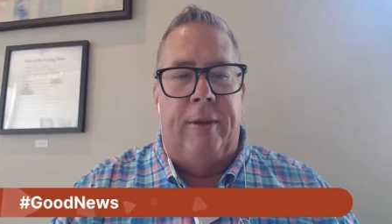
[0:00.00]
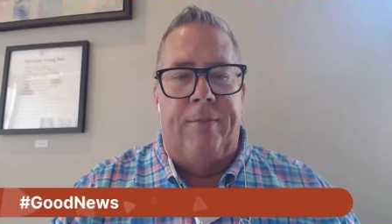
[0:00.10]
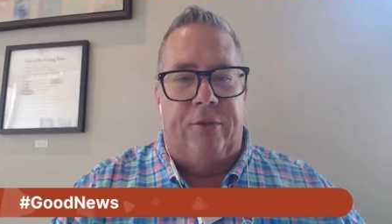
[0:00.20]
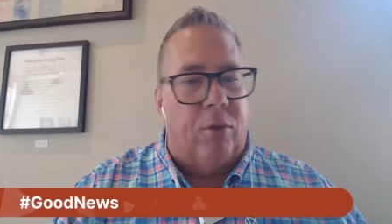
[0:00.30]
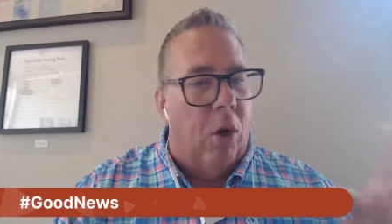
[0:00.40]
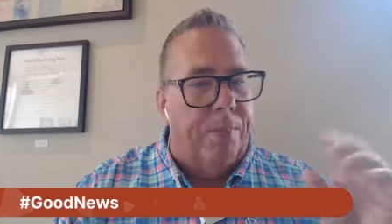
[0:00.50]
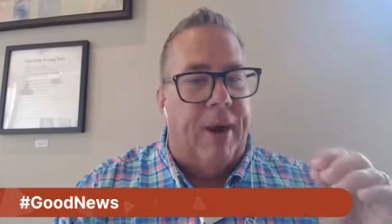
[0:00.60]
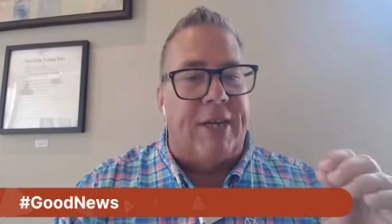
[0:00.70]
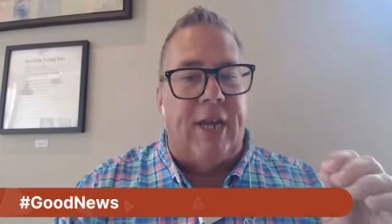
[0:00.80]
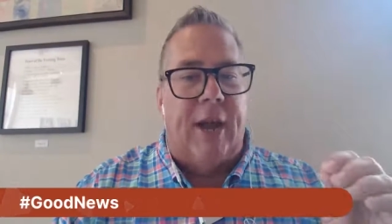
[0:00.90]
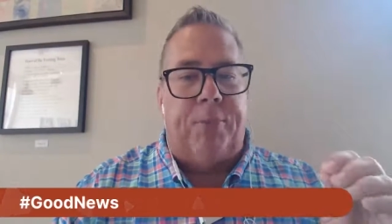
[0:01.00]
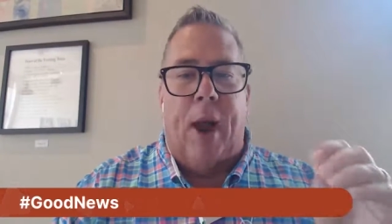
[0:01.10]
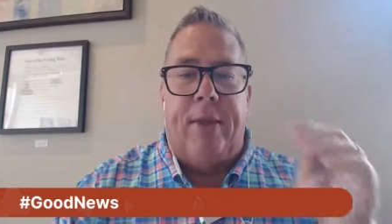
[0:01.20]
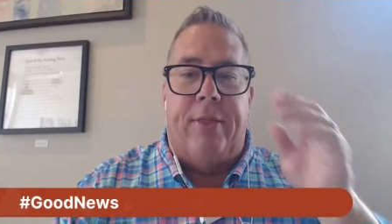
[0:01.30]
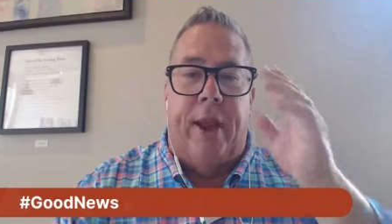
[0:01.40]
So they're all bunched up
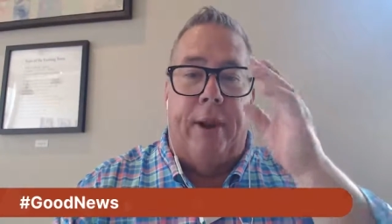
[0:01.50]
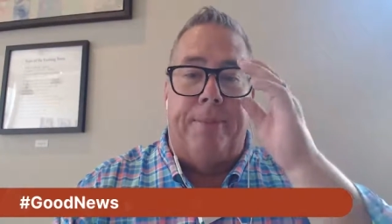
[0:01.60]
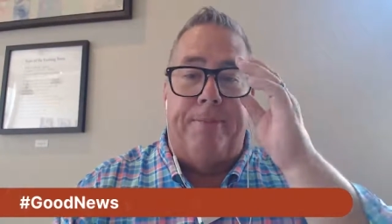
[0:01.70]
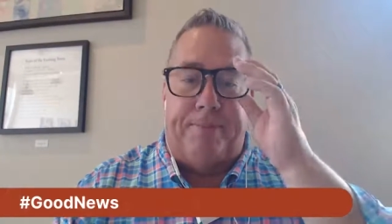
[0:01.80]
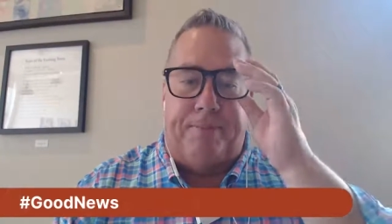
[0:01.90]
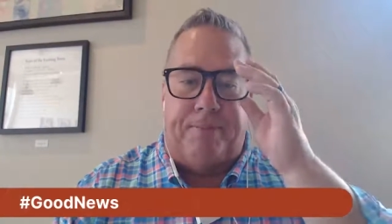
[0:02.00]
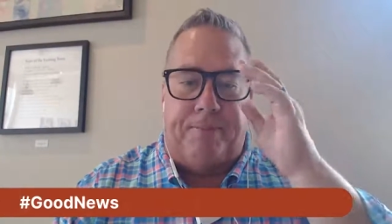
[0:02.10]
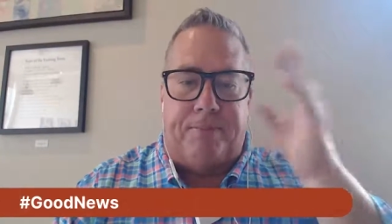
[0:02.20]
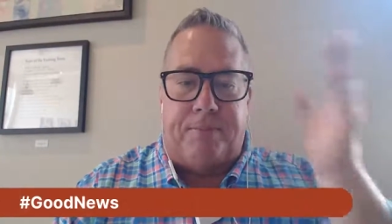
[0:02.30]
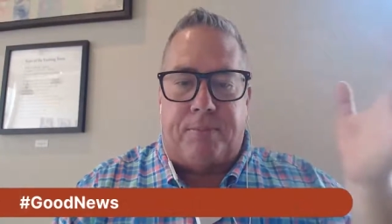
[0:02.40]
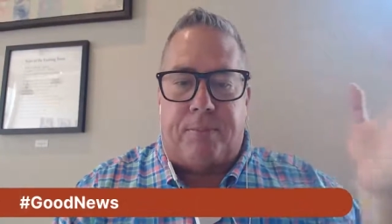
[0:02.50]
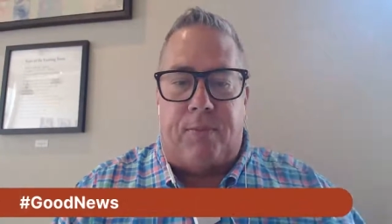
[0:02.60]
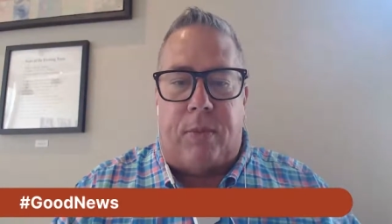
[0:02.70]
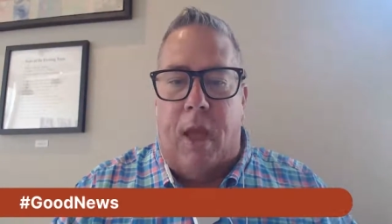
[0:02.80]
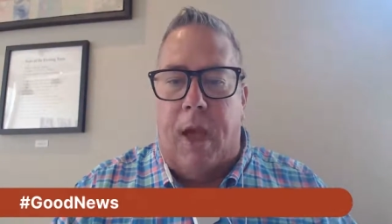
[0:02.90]
right in there.
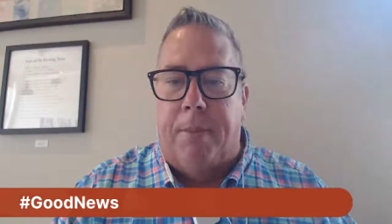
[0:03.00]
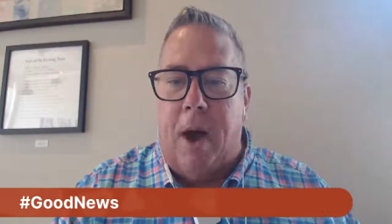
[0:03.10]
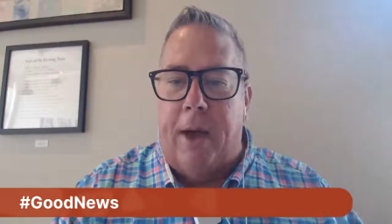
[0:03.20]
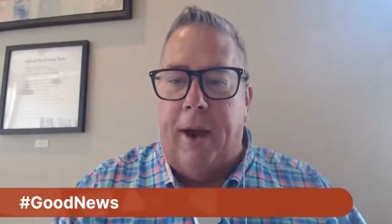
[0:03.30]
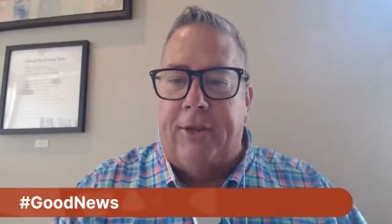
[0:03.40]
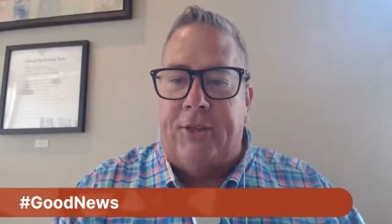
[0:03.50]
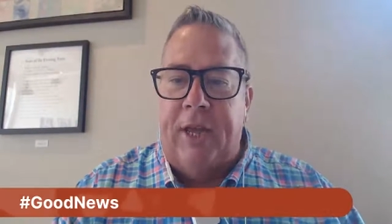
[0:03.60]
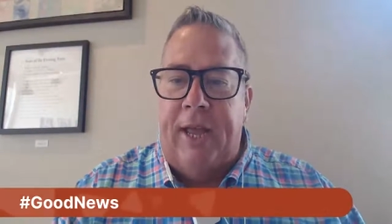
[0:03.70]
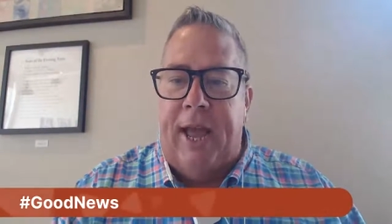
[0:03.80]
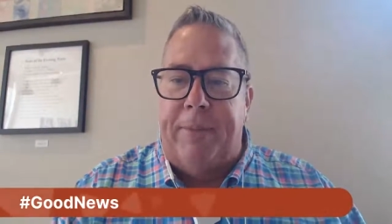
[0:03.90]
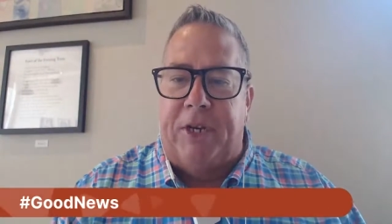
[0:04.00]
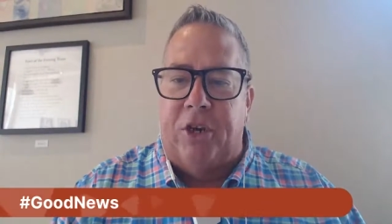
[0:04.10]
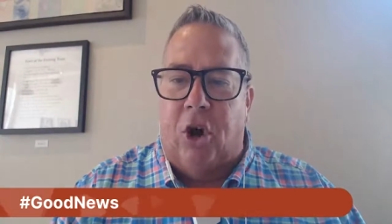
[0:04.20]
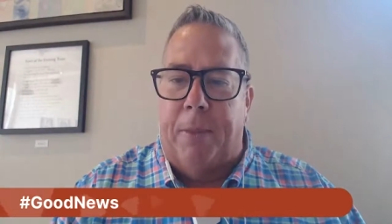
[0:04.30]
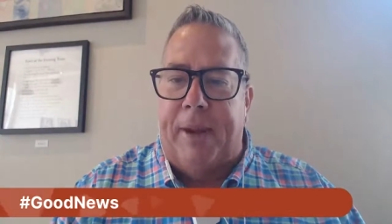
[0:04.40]
Monarchs, I
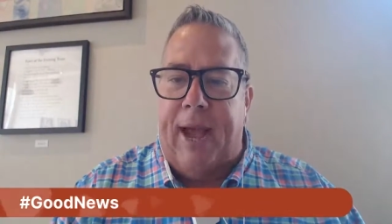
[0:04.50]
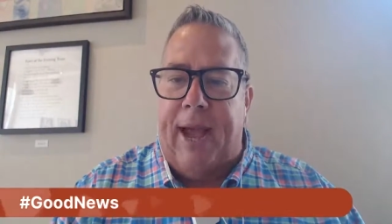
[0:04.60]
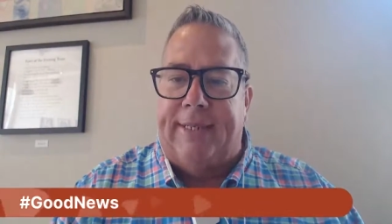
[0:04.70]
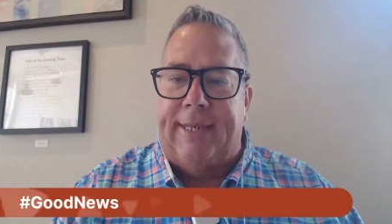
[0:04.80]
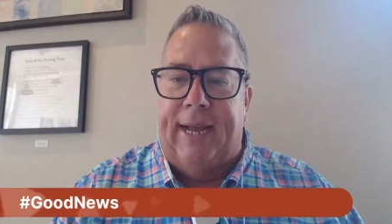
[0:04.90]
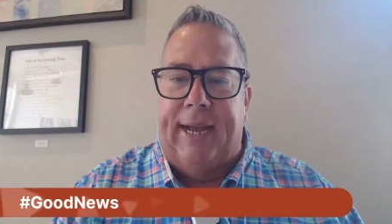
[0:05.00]
mentioned RBIs.